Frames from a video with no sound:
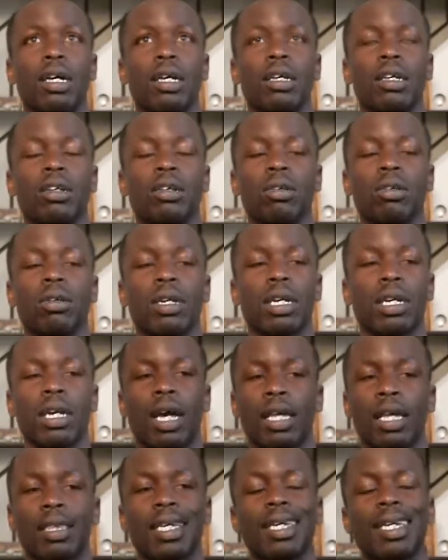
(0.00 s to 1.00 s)
You know,
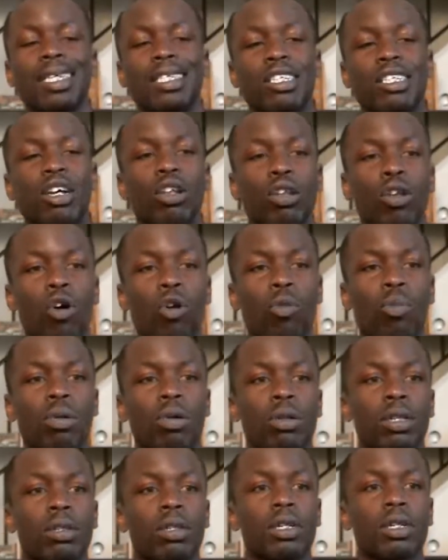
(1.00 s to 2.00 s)
I think it's
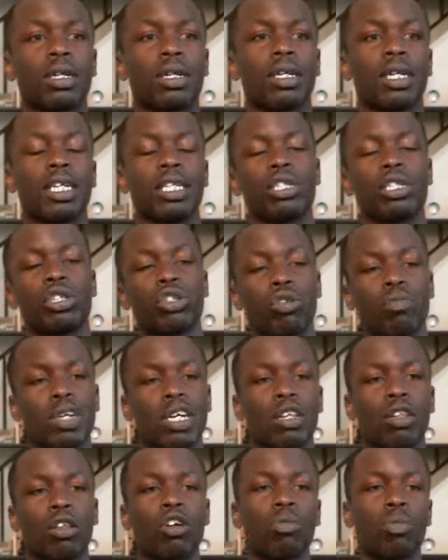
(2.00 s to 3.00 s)
global. It should be
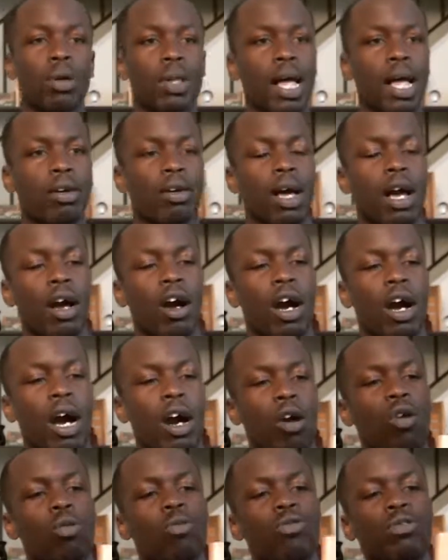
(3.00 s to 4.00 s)
global,
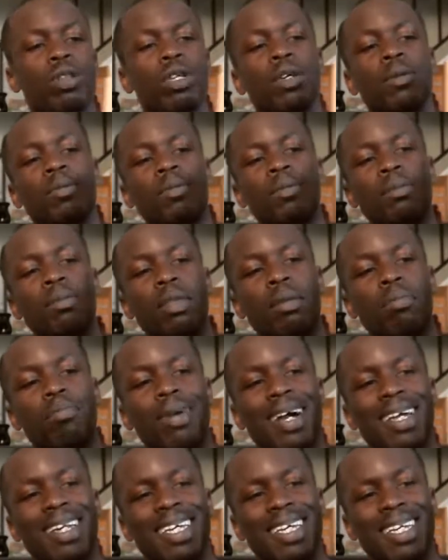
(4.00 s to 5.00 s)
hopefully.
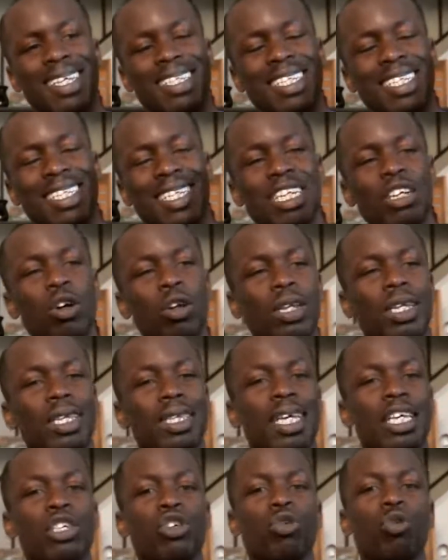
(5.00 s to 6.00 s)
But it is illegal in
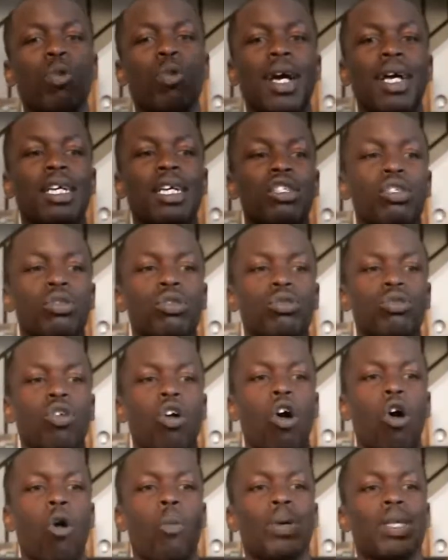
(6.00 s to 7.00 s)
the US to
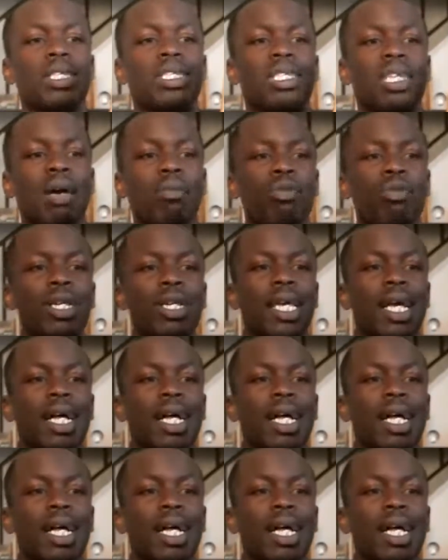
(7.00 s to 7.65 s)
open somebody